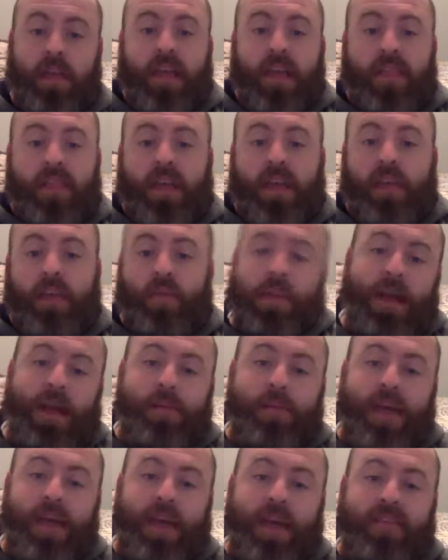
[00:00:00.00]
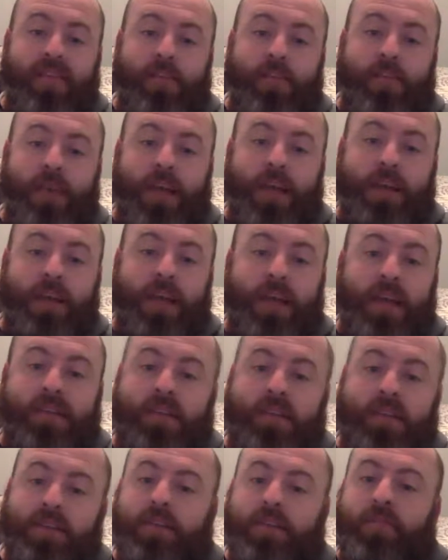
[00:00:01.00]
then when I'm having a bad day, it's
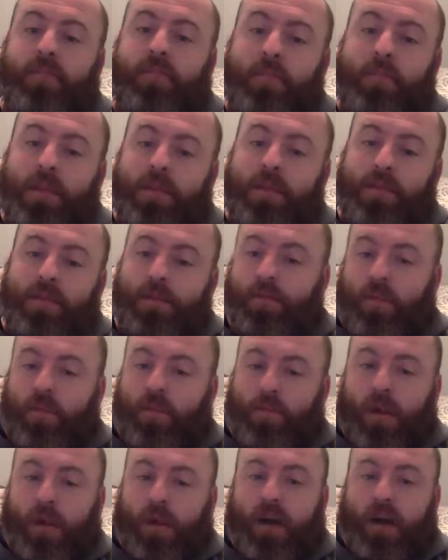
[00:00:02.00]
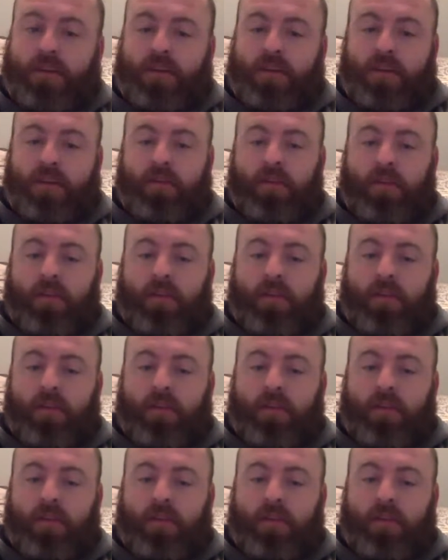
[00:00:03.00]
easy for me to be more positive.